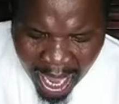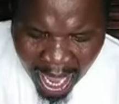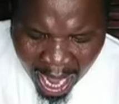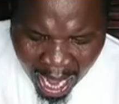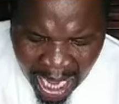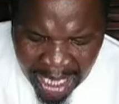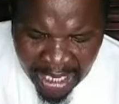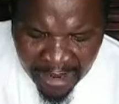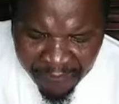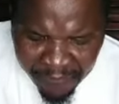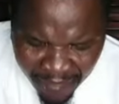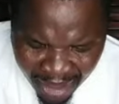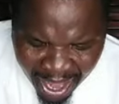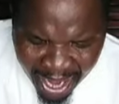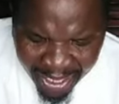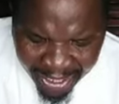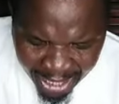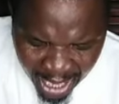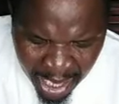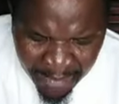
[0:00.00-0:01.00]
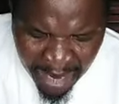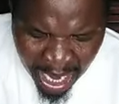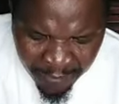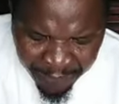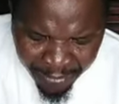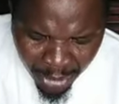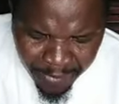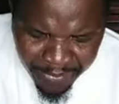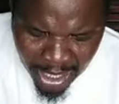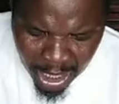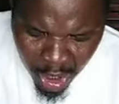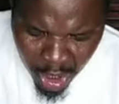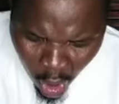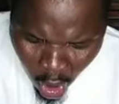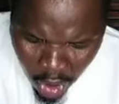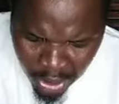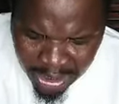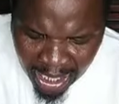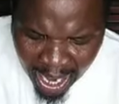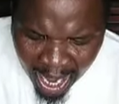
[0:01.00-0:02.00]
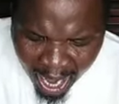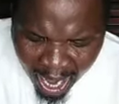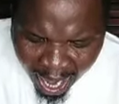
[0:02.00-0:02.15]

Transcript: And the fire came up from the Lord